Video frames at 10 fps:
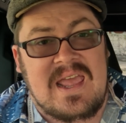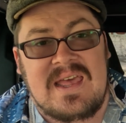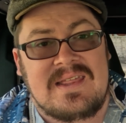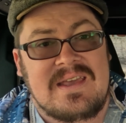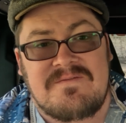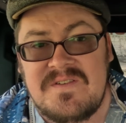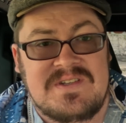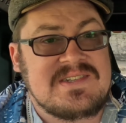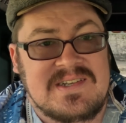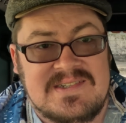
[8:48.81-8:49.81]
and like
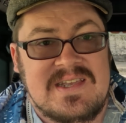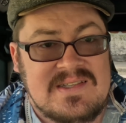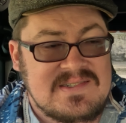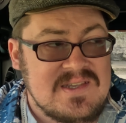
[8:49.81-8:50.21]
56 cents.